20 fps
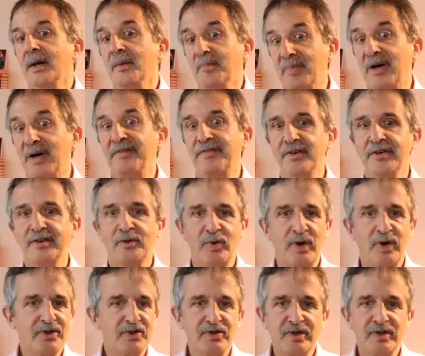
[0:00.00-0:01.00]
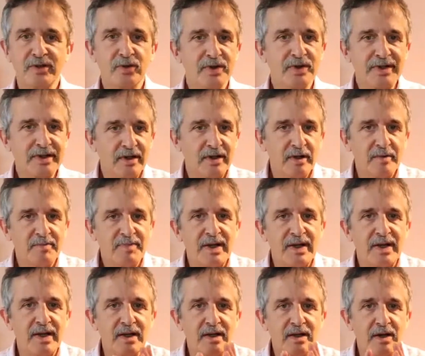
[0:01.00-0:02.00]
my first question is always going to
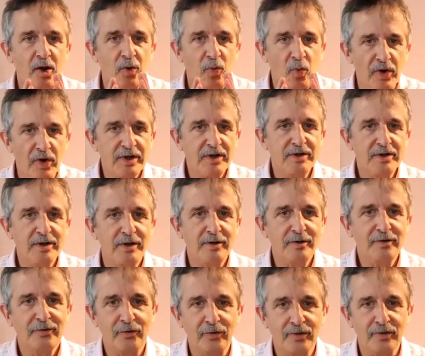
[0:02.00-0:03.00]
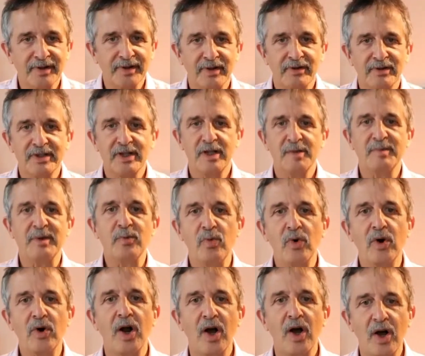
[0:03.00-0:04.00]
be, what are you known for? So tell me,
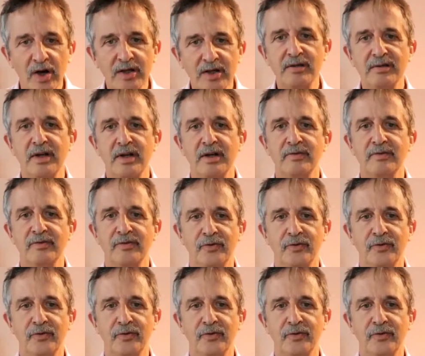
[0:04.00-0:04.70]
what are you known for?